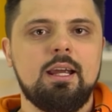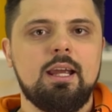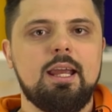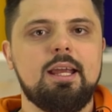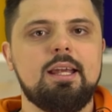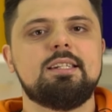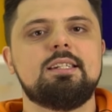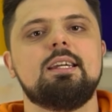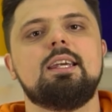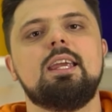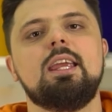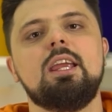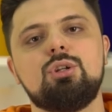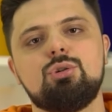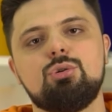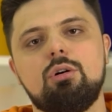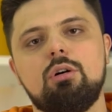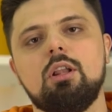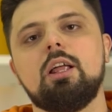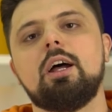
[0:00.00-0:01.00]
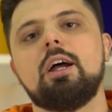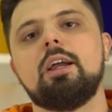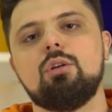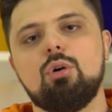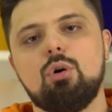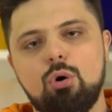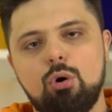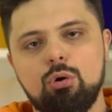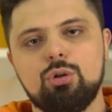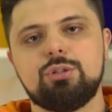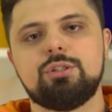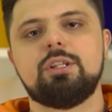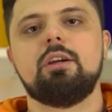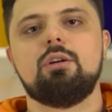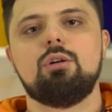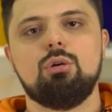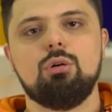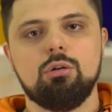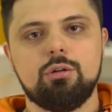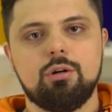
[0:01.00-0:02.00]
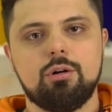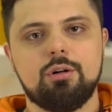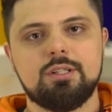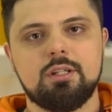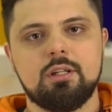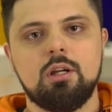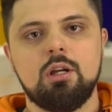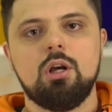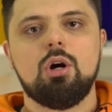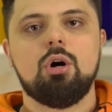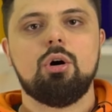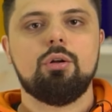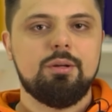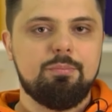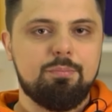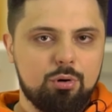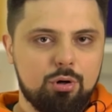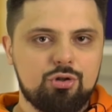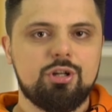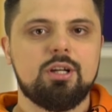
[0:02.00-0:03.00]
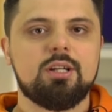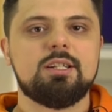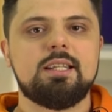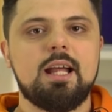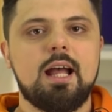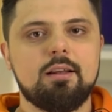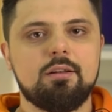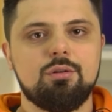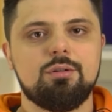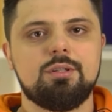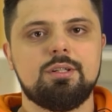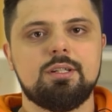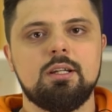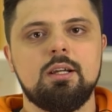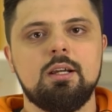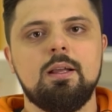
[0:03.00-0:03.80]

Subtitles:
is the key to align all stakeholders on the project status,